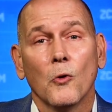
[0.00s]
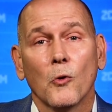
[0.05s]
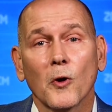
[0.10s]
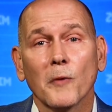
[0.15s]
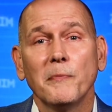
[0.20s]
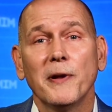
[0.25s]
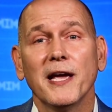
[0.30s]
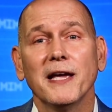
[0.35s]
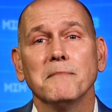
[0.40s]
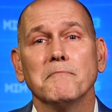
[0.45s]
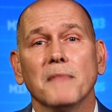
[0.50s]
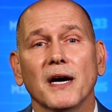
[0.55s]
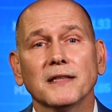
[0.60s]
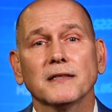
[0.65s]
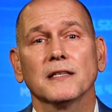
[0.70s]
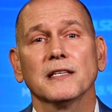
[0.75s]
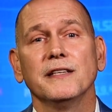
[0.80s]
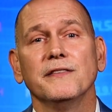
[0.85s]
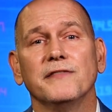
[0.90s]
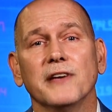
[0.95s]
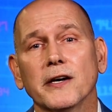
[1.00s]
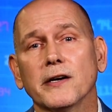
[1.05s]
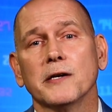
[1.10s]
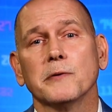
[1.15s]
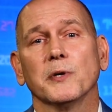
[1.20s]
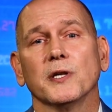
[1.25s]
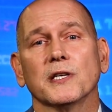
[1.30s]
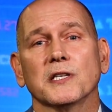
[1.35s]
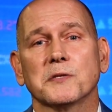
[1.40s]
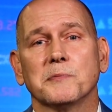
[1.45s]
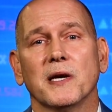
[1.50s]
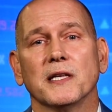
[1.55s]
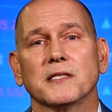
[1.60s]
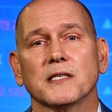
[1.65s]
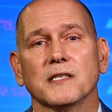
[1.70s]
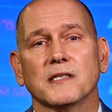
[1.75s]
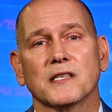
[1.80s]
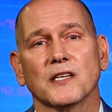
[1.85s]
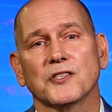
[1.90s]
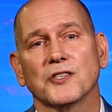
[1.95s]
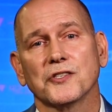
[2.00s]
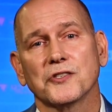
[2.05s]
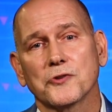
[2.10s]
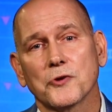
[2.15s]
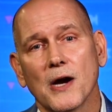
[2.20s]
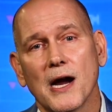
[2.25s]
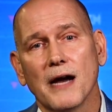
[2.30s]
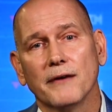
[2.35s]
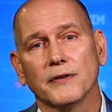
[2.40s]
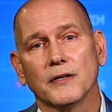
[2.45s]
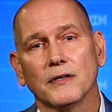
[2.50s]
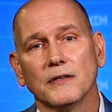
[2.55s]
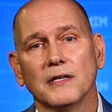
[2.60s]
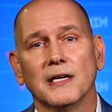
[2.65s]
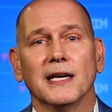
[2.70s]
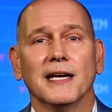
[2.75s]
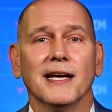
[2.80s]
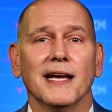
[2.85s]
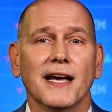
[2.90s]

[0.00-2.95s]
or pay monthly variable expenses such as travel,